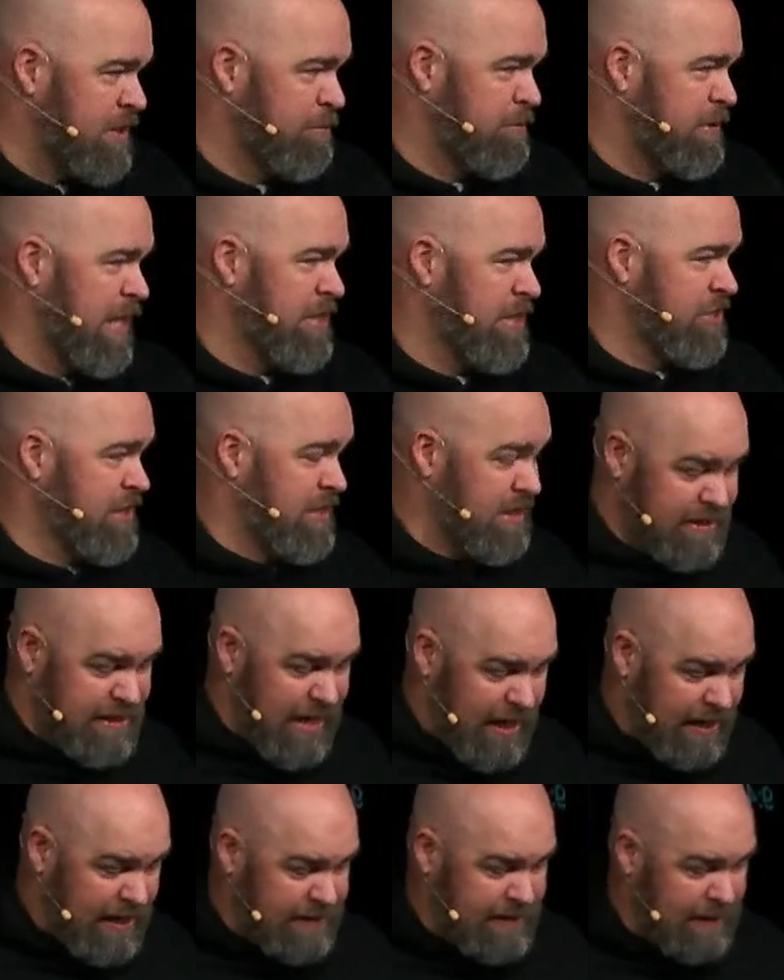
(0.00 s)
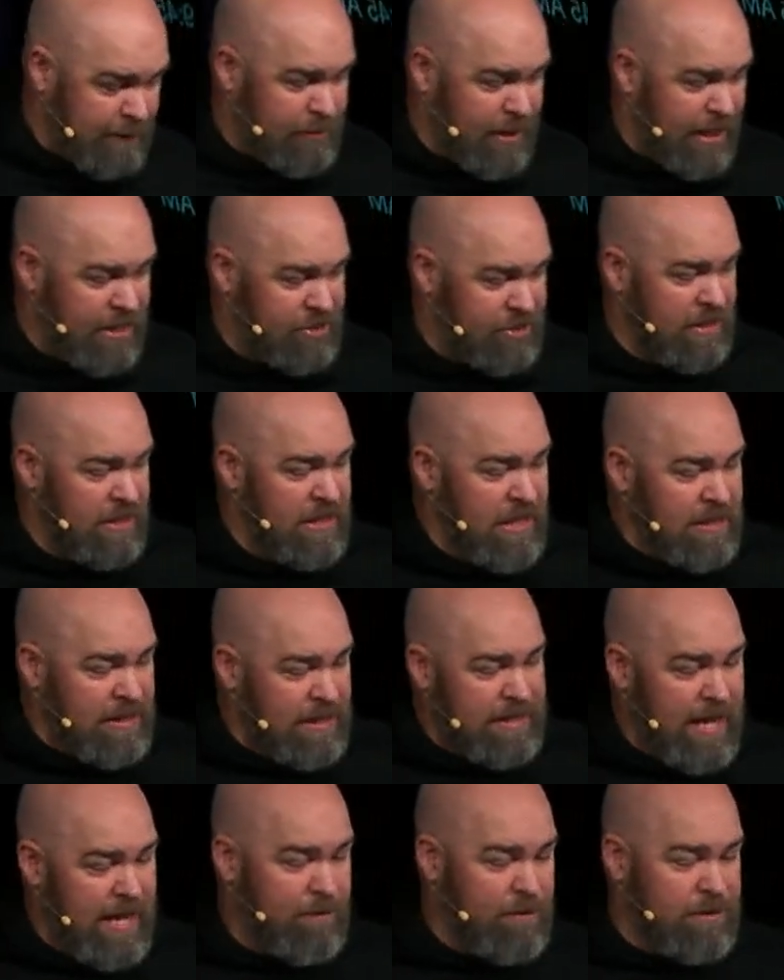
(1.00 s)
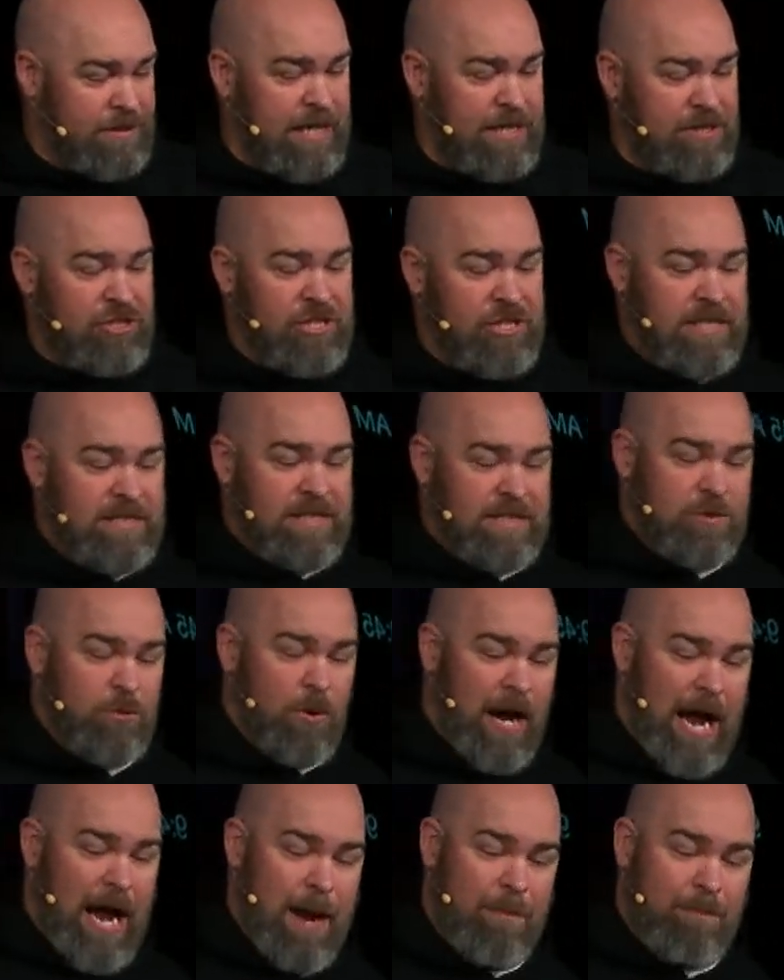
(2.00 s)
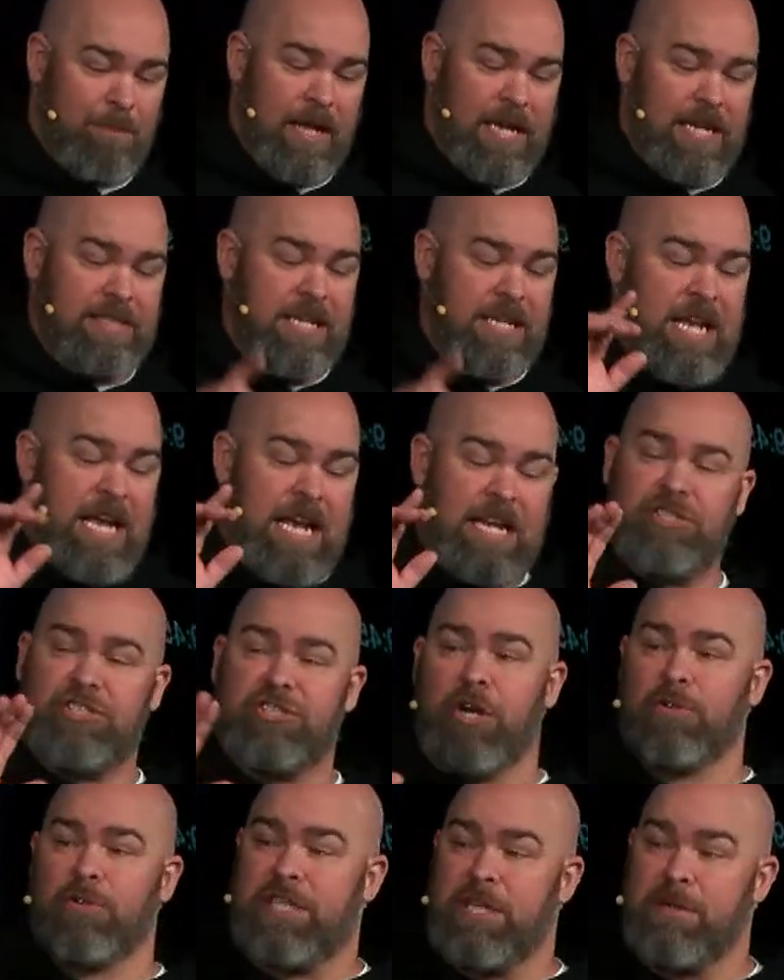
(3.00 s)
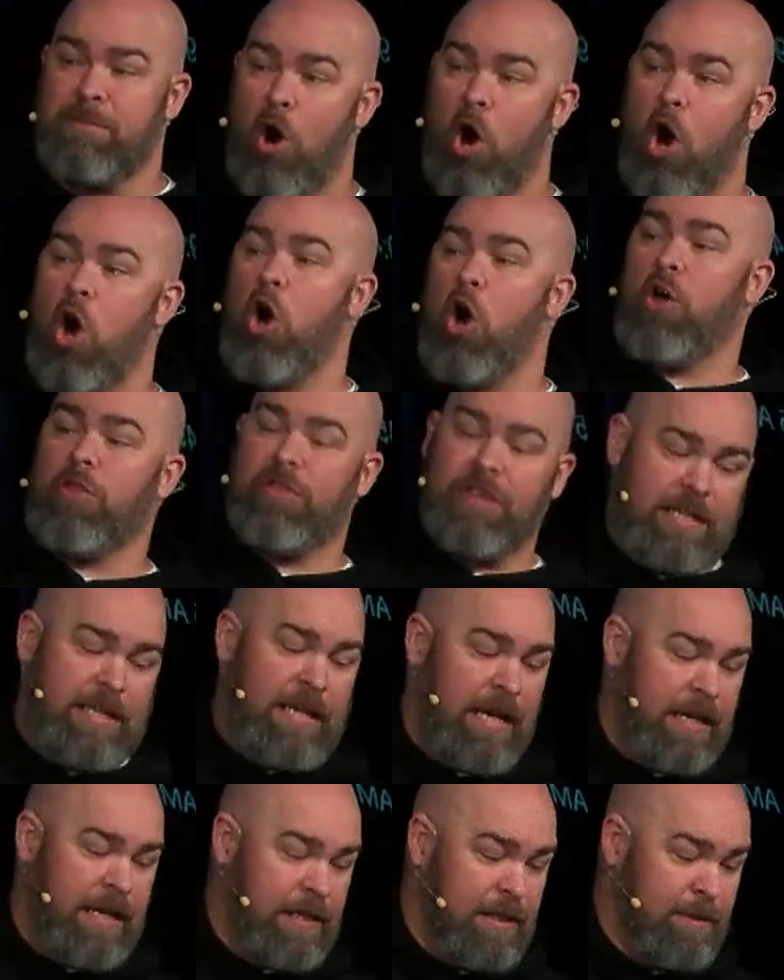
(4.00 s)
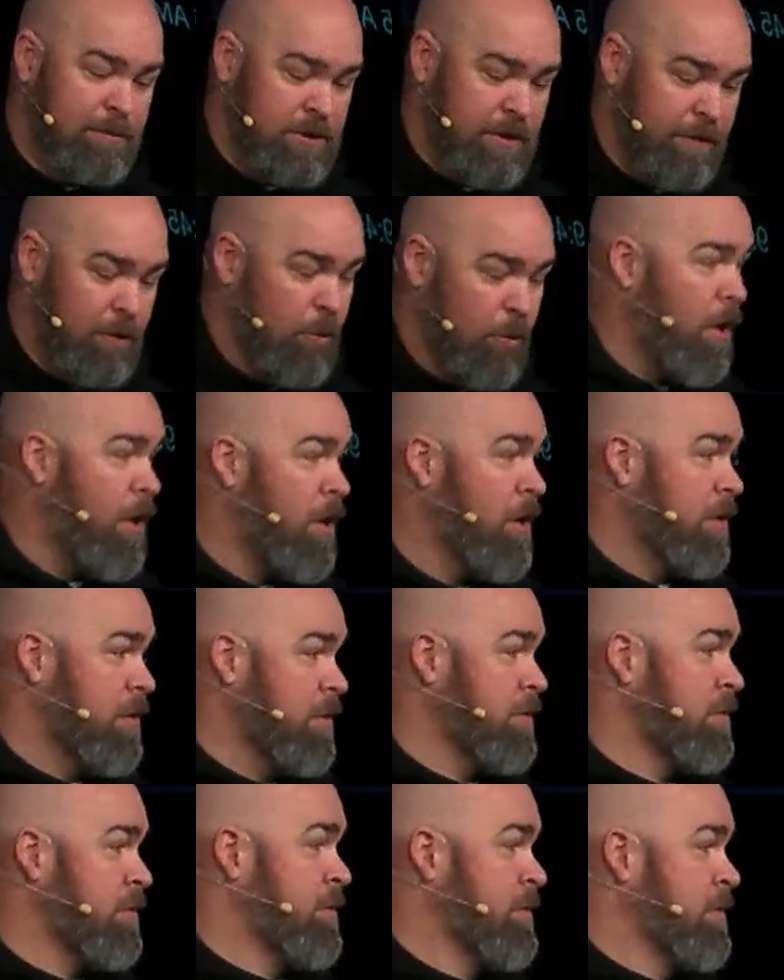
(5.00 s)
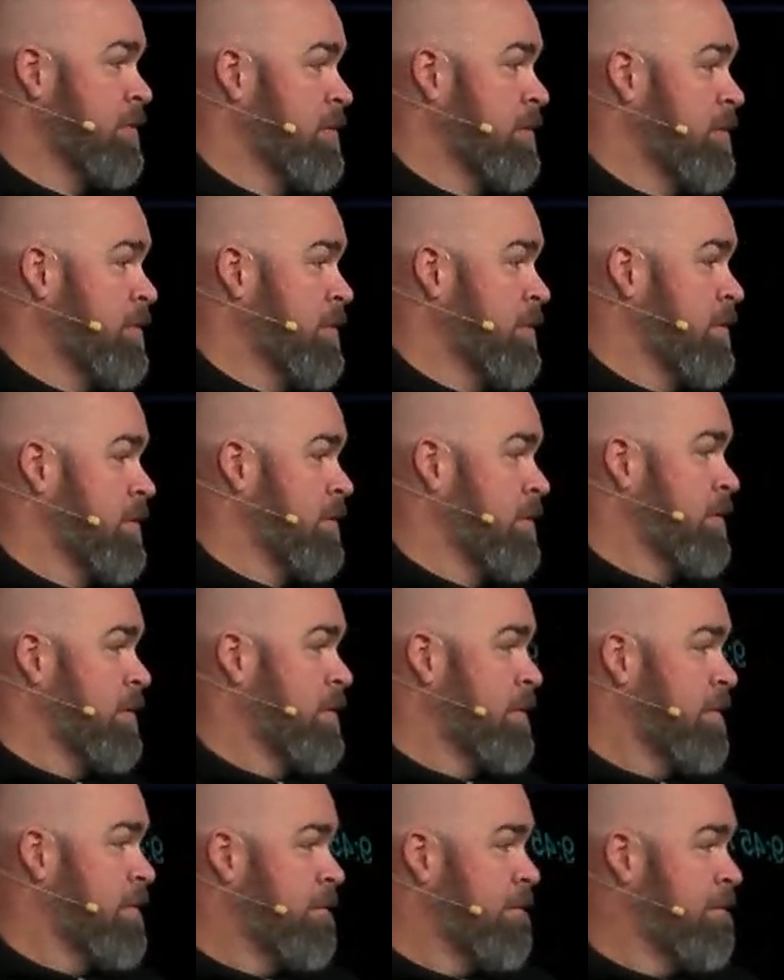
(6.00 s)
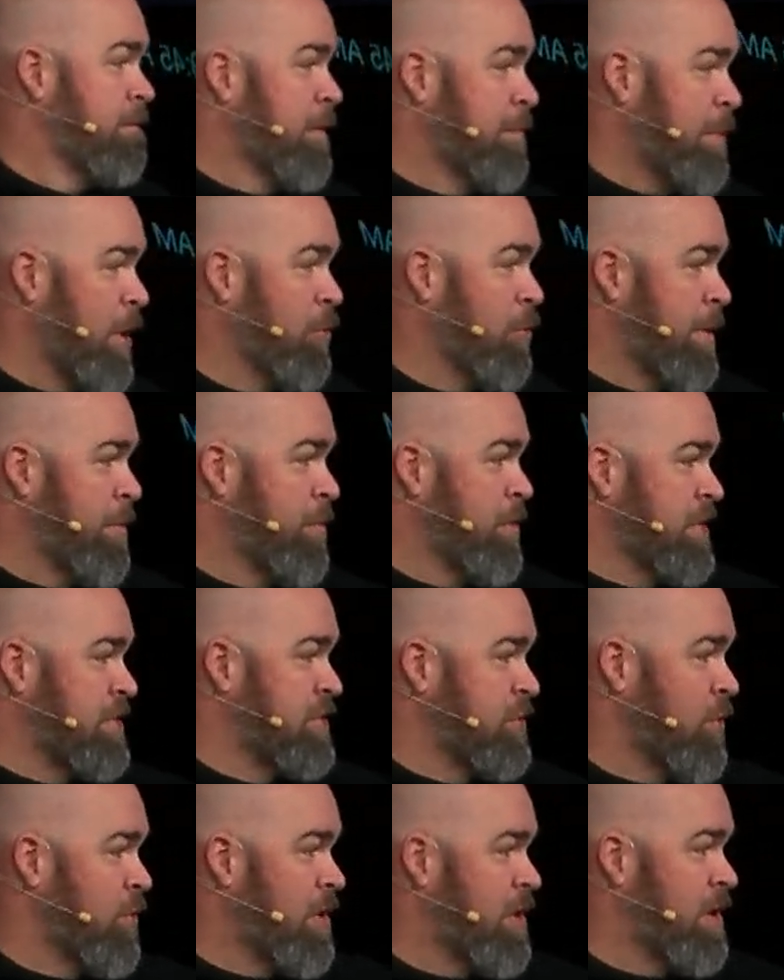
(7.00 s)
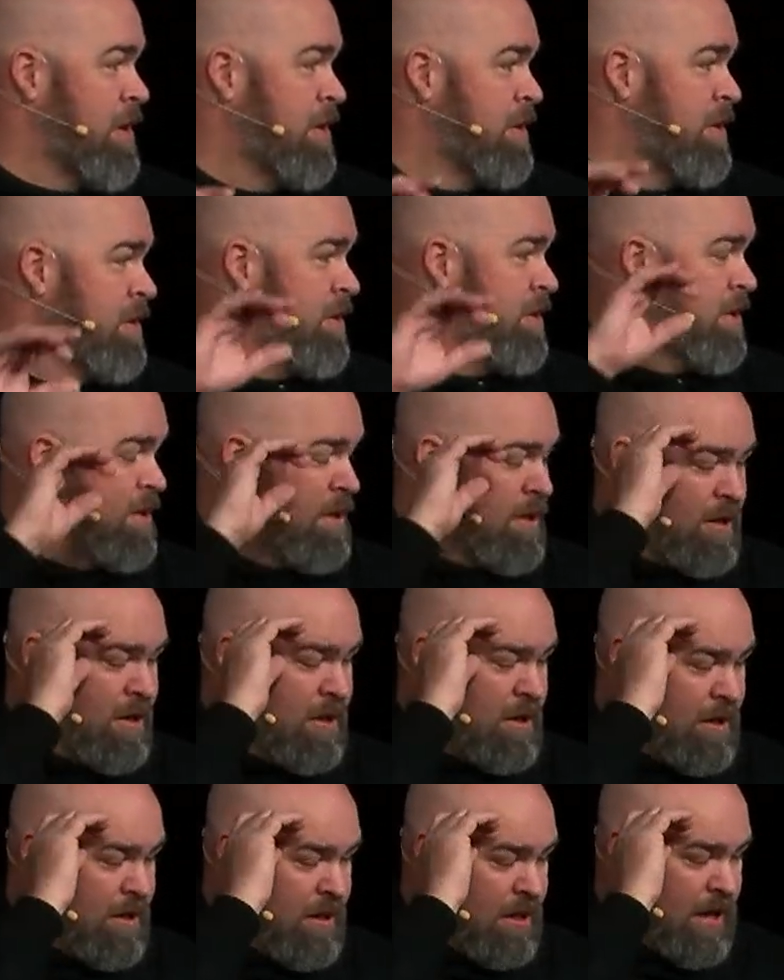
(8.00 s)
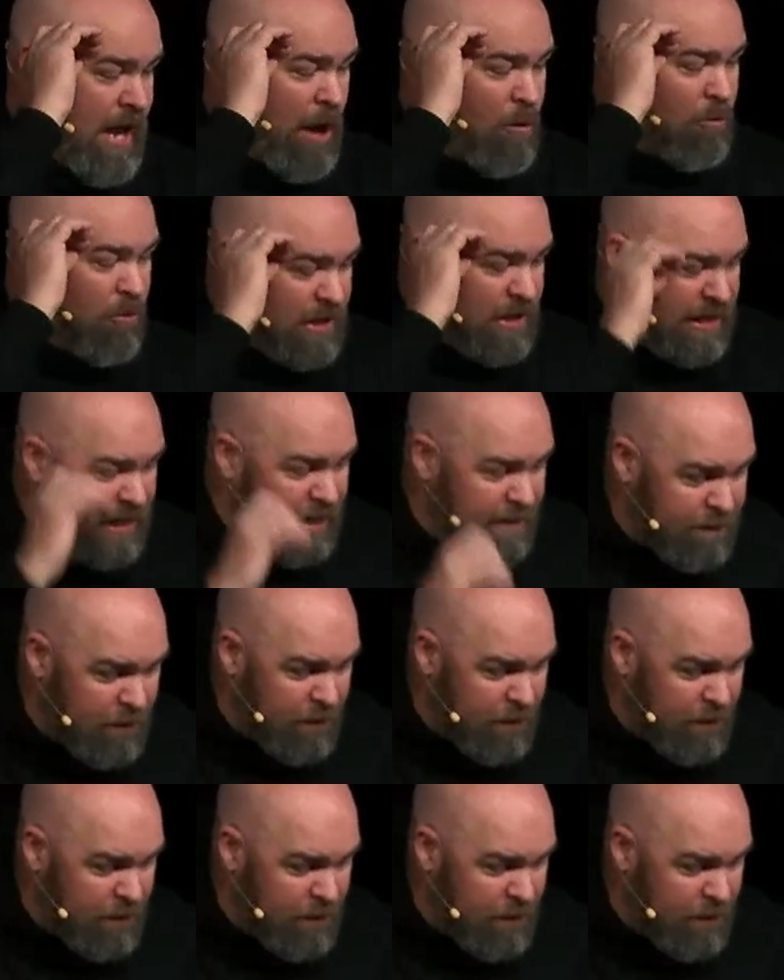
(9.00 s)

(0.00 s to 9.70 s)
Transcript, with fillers: temptation. The second temptation, the devil takes Jesus to a high place and shows him all the kingdoms of the world. Everybody remember the story? I will give